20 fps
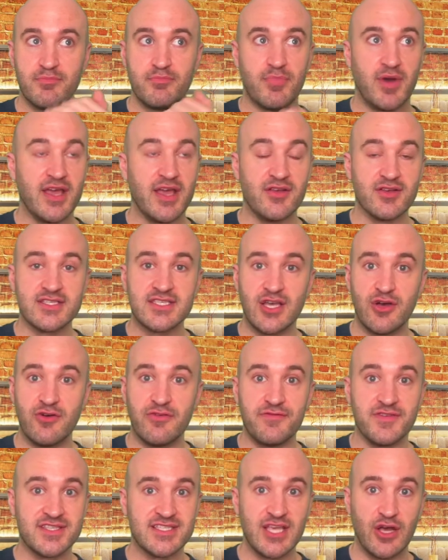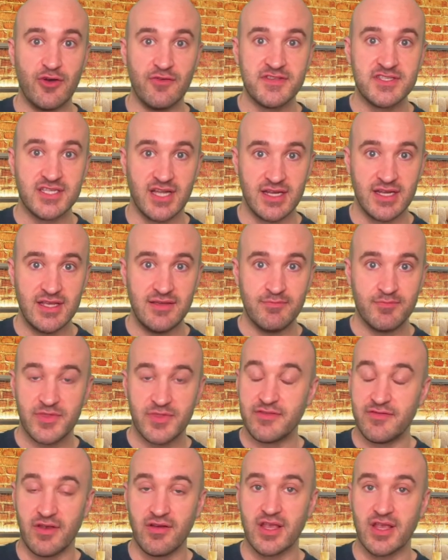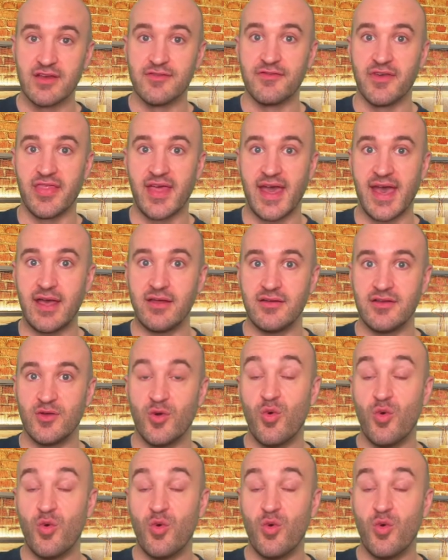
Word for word: by yourself for self-study. It's very good for that.